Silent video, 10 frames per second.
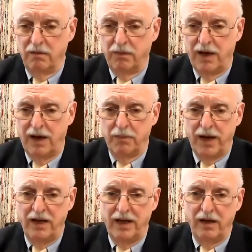
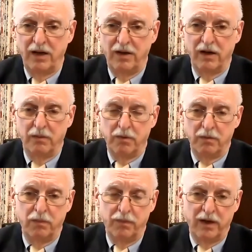campaigning and
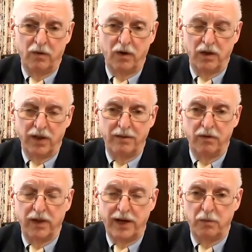or then
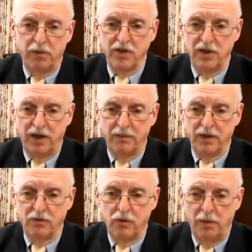later President
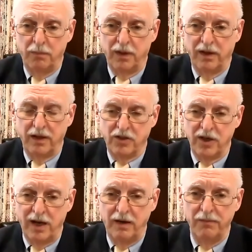Trump had
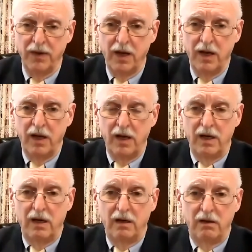said,
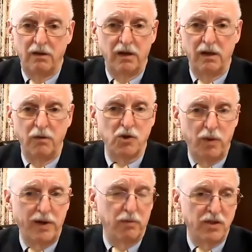it was
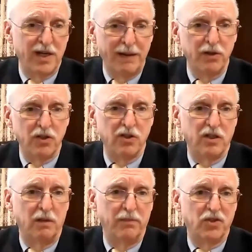greeted with
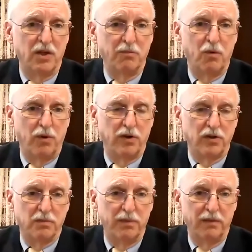skepticism in some
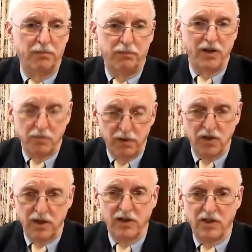quarters,
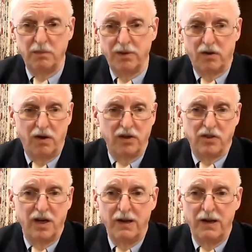precisely because